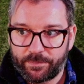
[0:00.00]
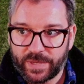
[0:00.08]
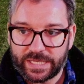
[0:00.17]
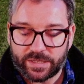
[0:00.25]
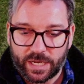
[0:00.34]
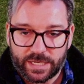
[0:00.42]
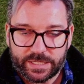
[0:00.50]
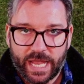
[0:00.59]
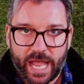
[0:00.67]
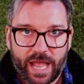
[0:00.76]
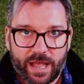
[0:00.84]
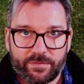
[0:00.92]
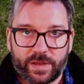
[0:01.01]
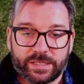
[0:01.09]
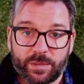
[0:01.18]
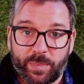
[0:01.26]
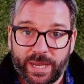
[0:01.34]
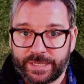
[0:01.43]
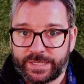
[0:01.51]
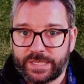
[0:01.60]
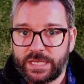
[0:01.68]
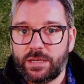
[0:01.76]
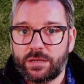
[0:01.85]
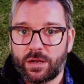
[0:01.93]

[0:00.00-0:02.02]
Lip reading: It does have a dependency